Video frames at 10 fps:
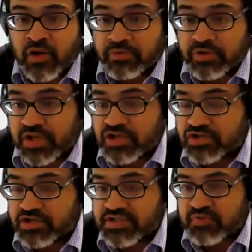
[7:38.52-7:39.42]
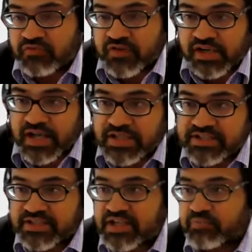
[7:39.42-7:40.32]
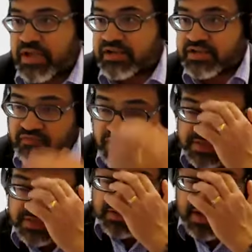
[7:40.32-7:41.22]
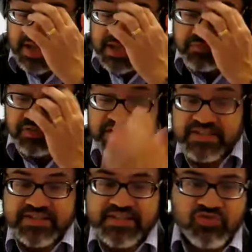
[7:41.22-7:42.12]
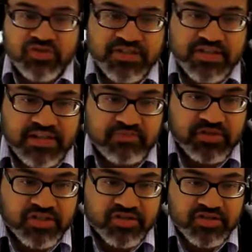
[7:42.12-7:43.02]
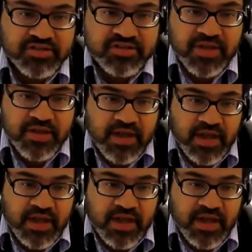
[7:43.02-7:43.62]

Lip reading: communications between clients and their patent advisors, as well as exceptions and limitations.